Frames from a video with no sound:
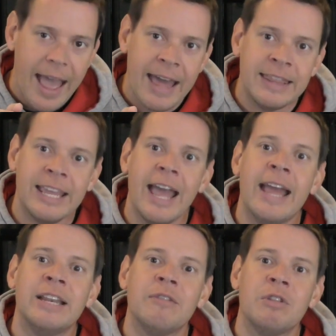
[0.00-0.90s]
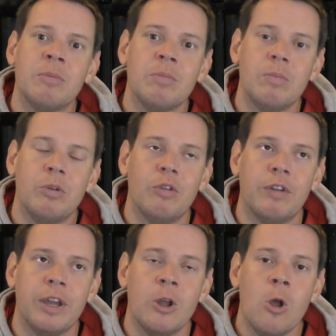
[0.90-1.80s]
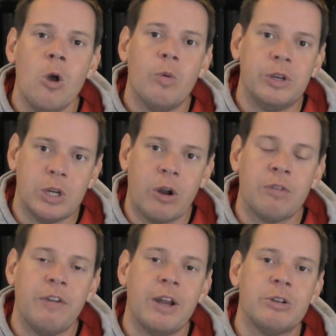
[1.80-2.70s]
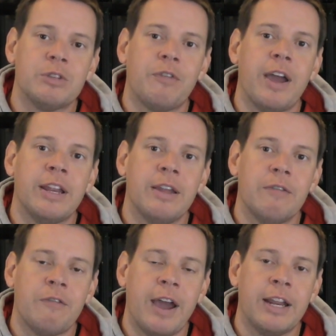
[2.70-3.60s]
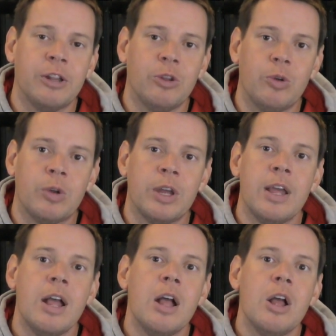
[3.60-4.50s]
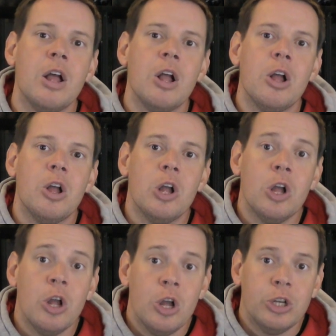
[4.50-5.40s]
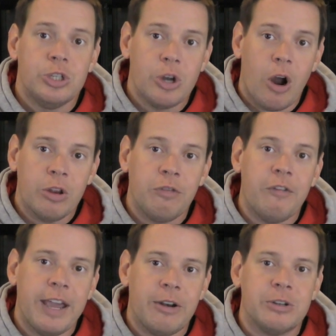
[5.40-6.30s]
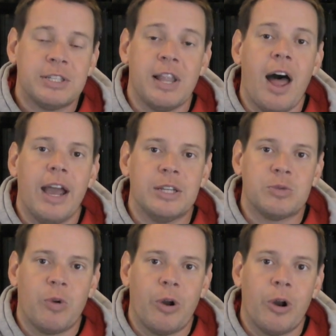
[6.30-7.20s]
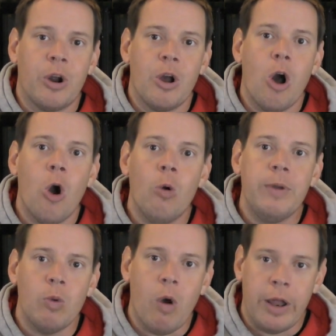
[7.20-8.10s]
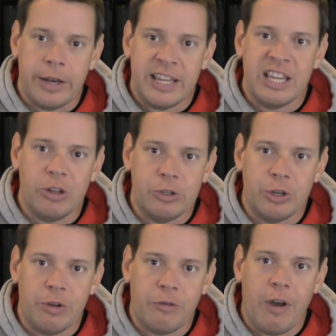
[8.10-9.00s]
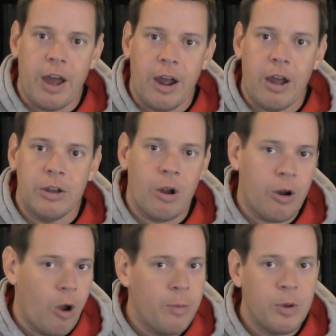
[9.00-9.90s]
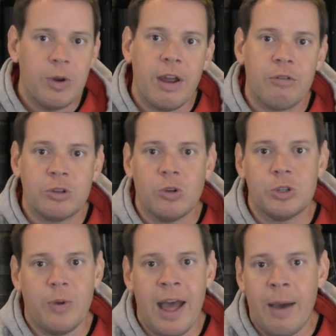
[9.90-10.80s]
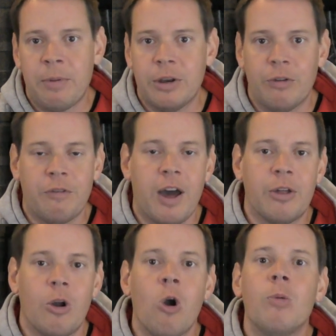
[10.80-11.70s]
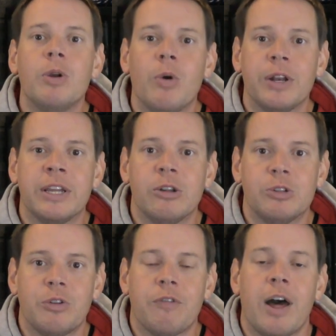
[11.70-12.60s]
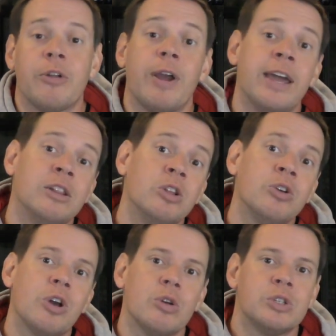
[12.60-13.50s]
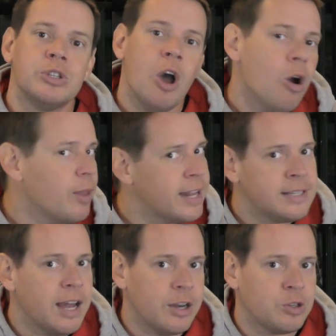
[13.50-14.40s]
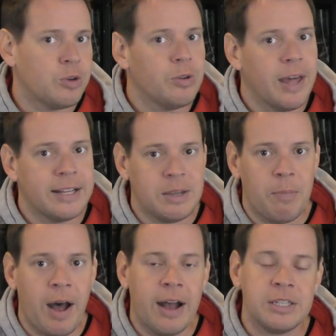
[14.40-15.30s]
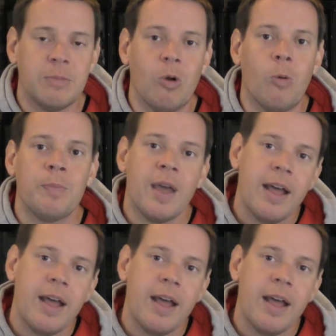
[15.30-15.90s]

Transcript: at the end of the movie, when Darth Vader's fi fighting Luke, Darth Vader's lines were Obi Wan killed your father, uh, or Obi Wan never told you what happened to your father. Obi Wan killed your father. And Luke goes, No, that's not true. That's impossible.